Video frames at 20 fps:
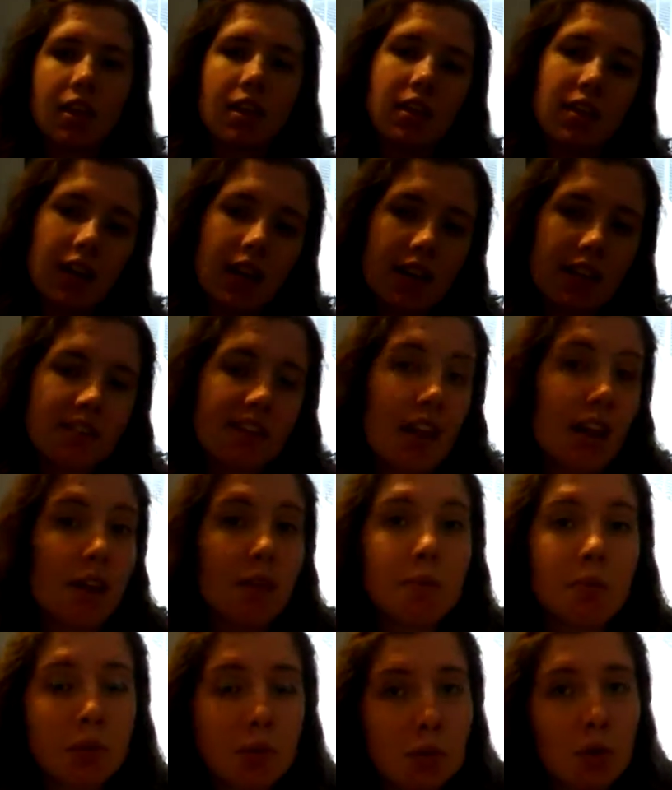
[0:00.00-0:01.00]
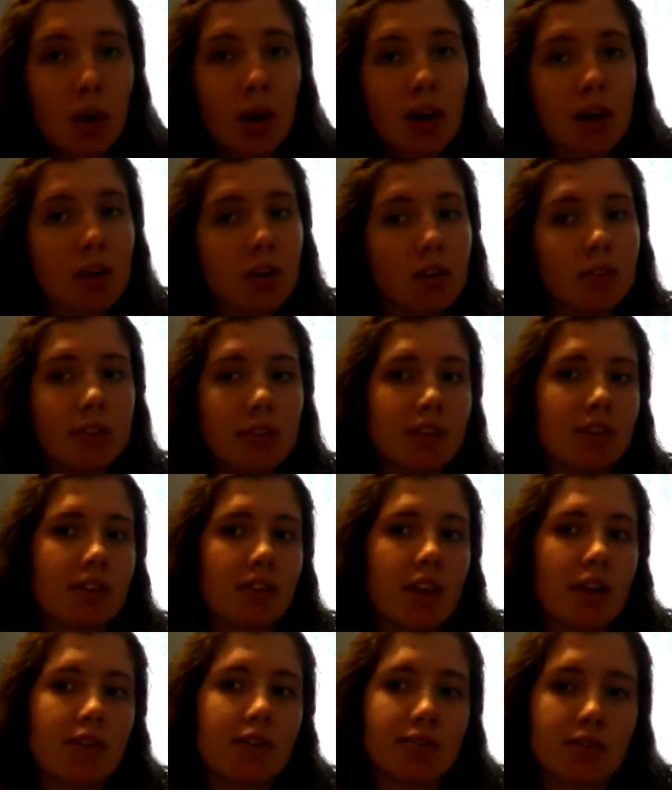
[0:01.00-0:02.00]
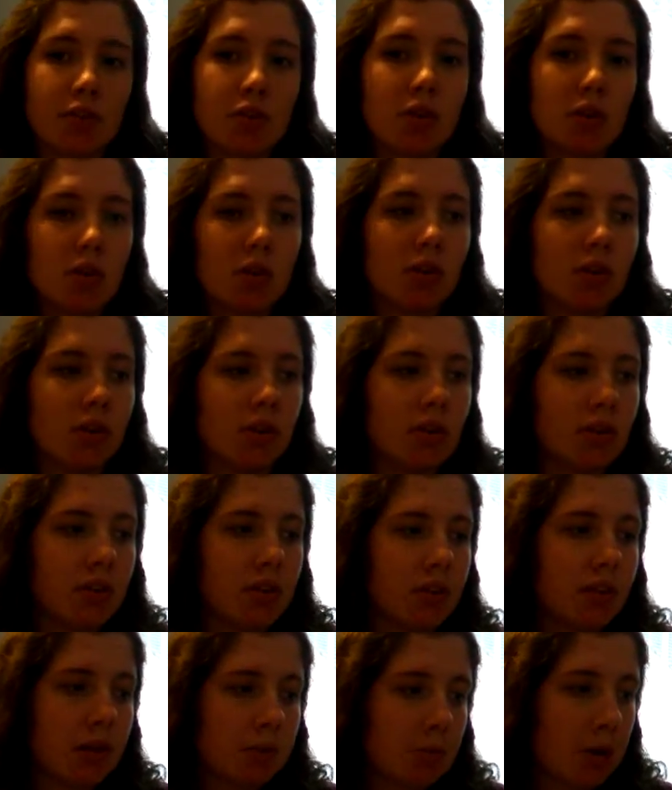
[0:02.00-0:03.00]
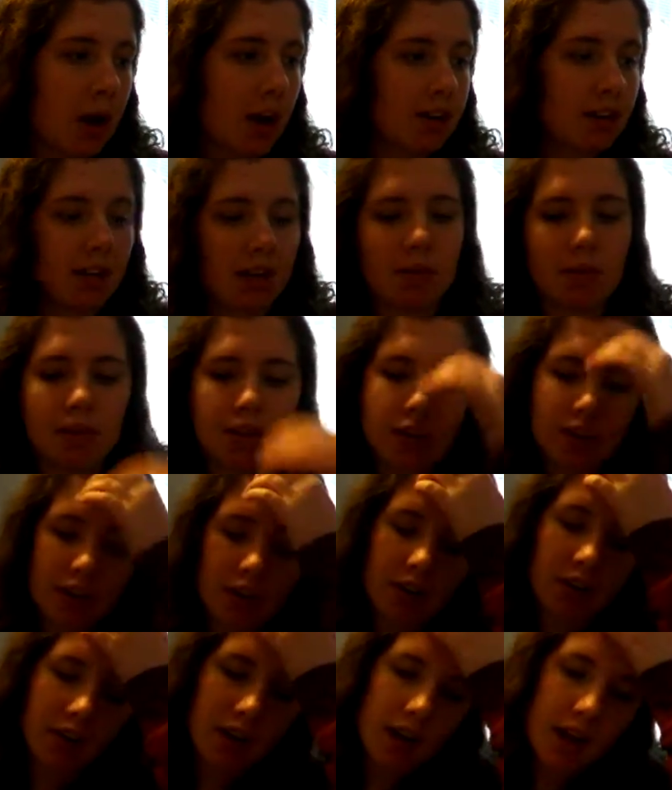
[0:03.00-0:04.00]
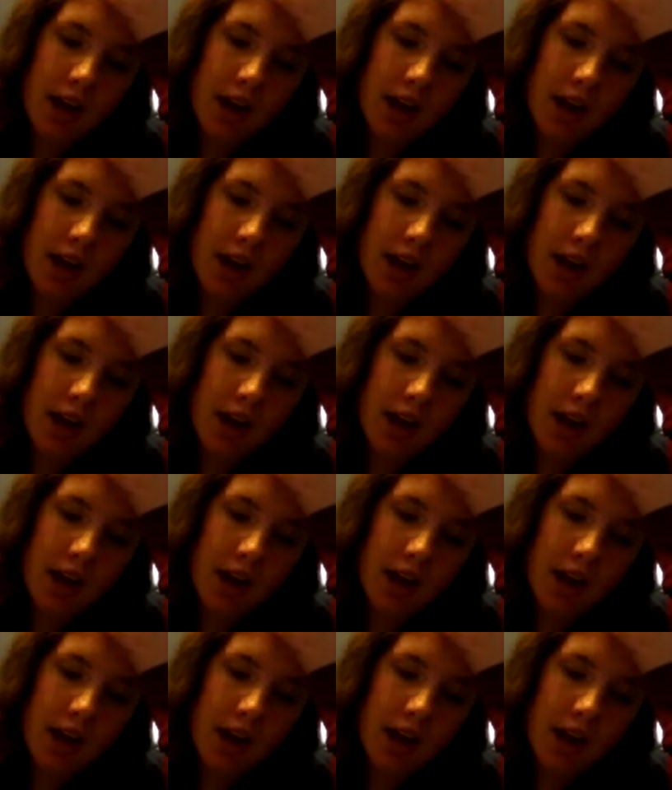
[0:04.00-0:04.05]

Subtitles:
Next, I brought quite a lot of this stuff for this party I went to.